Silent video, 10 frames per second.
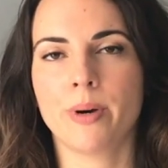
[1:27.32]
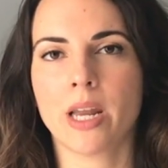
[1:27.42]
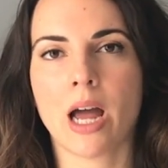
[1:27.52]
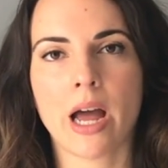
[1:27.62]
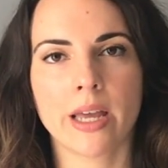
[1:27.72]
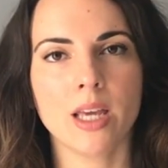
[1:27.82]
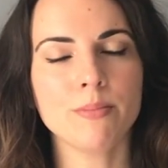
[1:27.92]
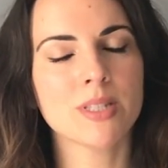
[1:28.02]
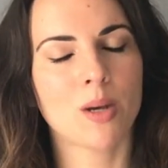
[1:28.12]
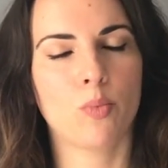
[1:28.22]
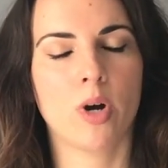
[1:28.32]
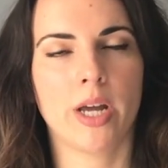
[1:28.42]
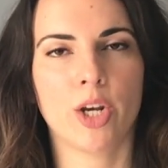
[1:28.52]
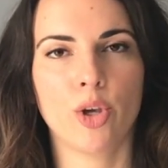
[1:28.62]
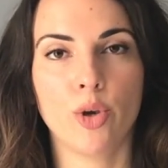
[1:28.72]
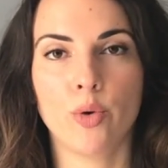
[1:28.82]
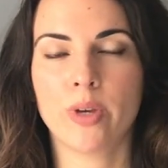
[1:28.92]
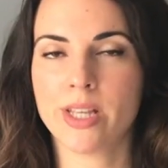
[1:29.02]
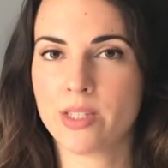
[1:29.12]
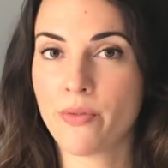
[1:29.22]
but I am someone
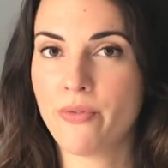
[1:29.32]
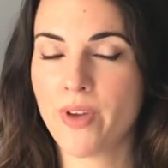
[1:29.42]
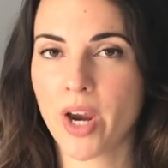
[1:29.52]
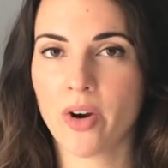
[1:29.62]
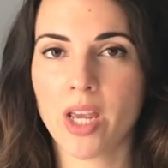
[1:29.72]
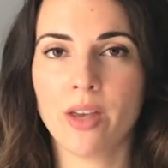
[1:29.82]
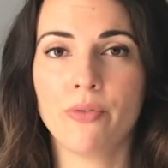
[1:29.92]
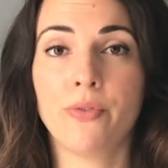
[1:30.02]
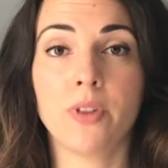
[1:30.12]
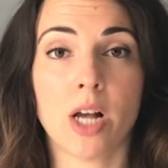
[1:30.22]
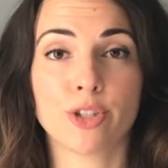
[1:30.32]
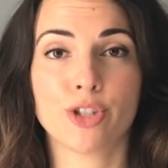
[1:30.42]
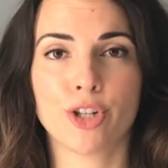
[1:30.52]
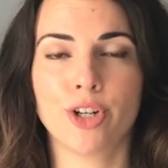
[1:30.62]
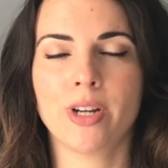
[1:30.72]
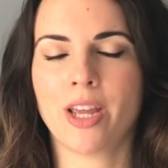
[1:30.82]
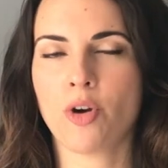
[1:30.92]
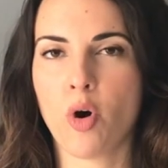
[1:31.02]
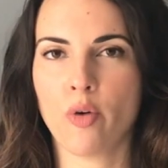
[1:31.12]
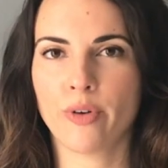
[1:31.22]
who gets very flustered
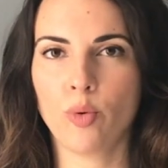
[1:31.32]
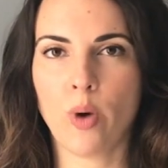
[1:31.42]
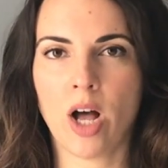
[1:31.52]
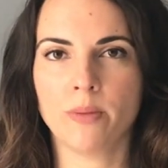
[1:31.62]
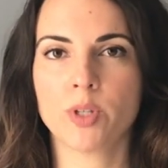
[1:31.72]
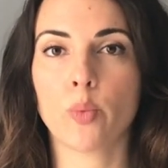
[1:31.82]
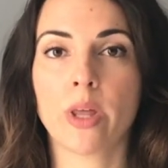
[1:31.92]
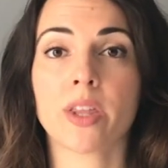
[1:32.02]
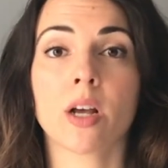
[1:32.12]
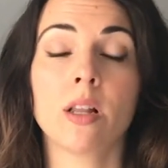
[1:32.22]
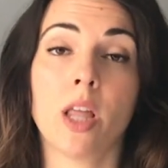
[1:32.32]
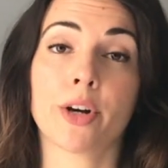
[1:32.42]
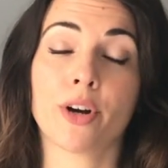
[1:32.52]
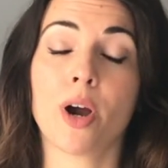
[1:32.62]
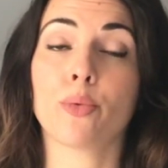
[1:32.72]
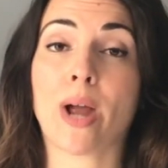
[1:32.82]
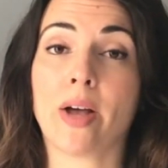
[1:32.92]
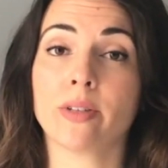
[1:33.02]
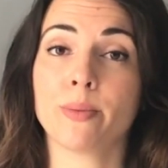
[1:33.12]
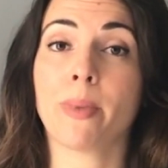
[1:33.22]
and overwhelmed with clutter
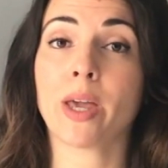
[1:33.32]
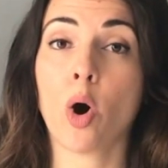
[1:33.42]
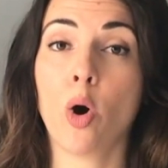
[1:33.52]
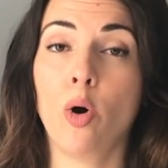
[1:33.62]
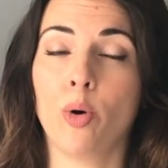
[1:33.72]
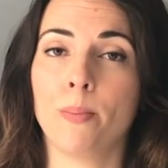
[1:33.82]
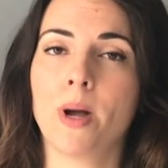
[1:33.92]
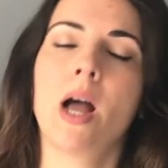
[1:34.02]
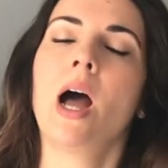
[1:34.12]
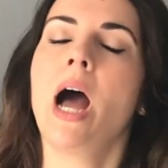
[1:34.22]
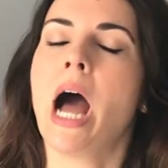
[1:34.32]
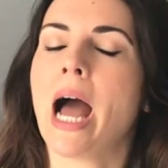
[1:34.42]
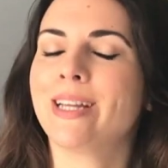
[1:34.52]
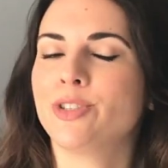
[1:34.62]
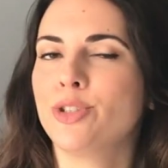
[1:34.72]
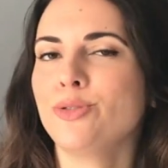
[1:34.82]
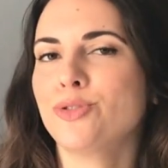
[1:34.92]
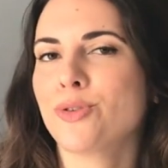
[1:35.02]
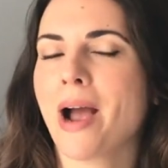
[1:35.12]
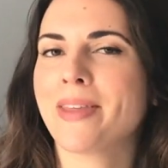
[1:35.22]
around my home. I do
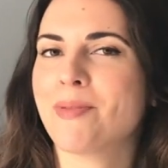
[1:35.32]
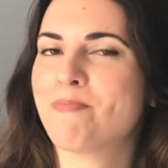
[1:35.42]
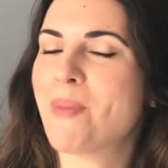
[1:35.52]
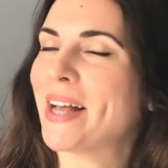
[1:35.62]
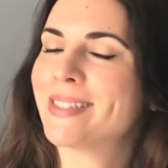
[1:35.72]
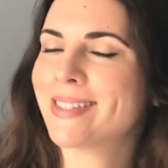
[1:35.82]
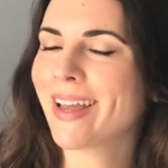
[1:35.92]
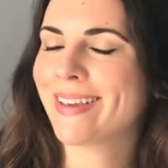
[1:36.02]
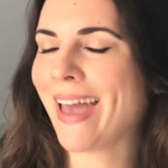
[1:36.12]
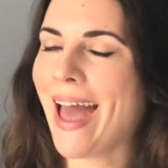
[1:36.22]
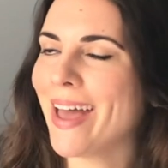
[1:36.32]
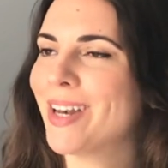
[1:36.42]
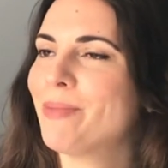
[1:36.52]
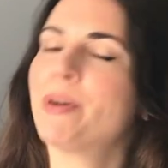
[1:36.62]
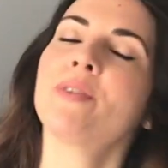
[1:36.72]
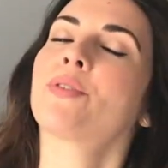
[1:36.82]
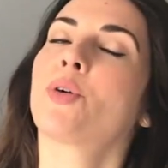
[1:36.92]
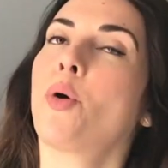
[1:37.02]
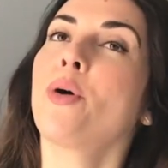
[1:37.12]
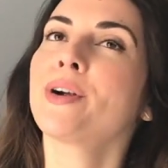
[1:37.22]
try the best I can, but of
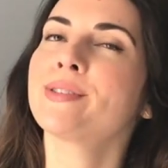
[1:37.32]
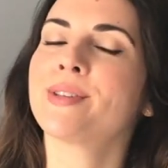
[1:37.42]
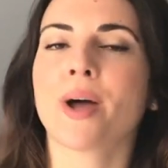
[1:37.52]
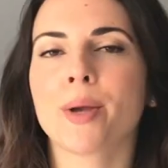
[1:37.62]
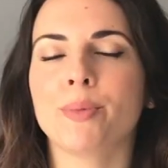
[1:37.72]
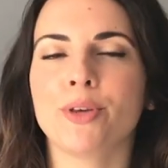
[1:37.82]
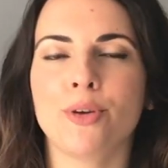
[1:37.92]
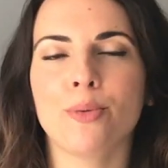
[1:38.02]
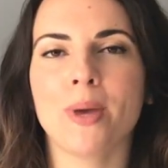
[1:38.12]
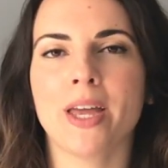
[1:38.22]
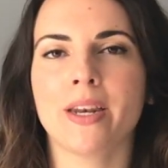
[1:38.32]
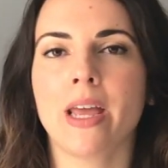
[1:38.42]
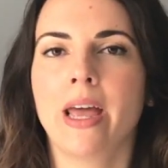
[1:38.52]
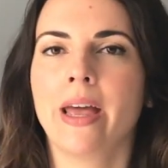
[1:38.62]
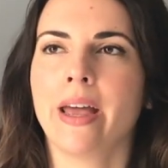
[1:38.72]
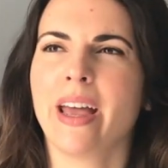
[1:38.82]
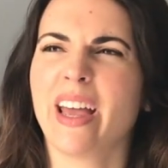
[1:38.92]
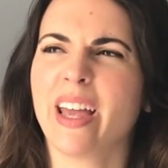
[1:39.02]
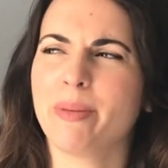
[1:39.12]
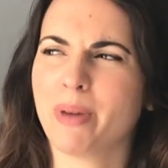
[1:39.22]
course I'm human
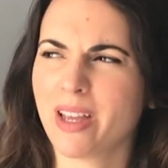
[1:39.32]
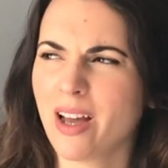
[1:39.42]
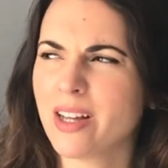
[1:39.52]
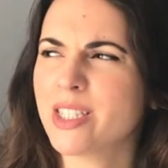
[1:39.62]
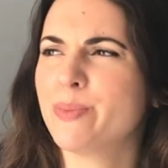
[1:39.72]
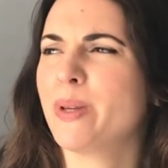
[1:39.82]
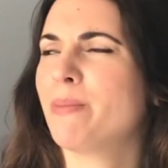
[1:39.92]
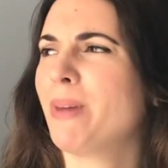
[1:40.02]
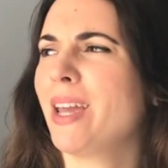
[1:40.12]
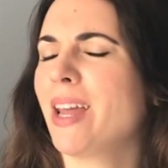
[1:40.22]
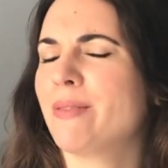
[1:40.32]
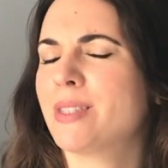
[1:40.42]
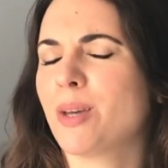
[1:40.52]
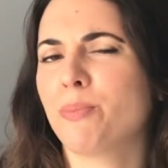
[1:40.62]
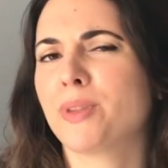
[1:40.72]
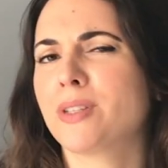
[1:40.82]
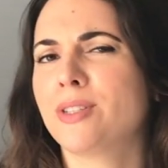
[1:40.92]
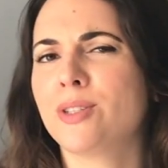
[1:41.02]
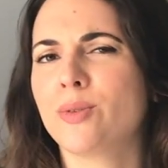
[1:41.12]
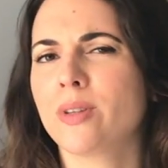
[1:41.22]
and my husband might have something
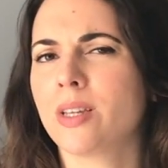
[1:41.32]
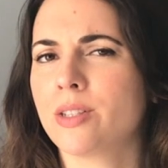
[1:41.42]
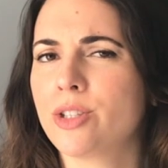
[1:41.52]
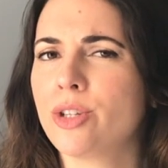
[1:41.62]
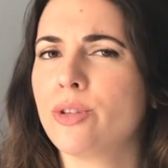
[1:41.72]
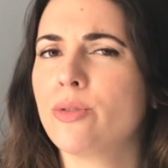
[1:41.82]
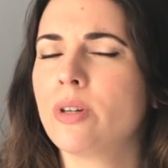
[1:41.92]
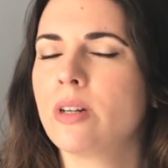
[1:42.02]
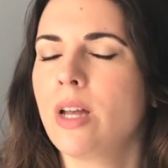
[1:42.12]
to do with it too.